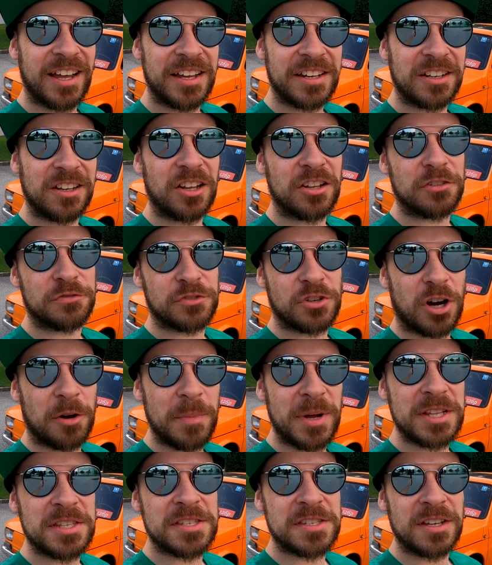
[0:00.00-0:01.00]
had a lot of
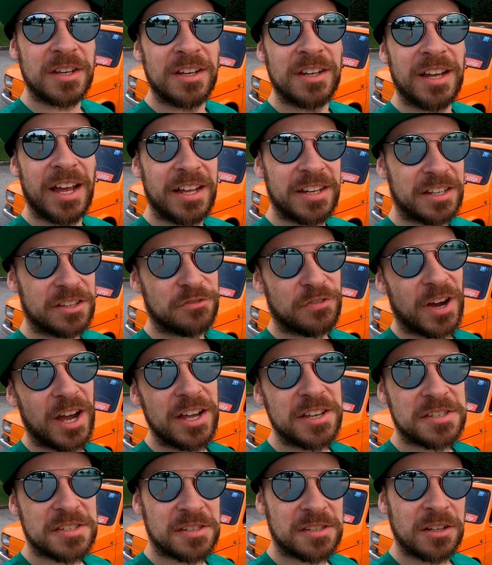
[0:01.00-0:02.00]
comments and
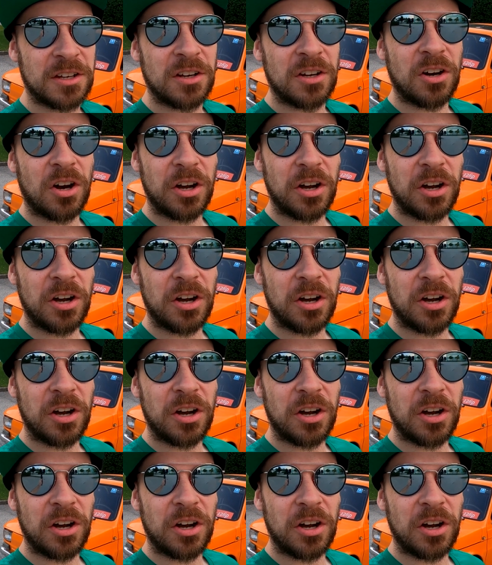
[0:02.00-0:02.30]
advice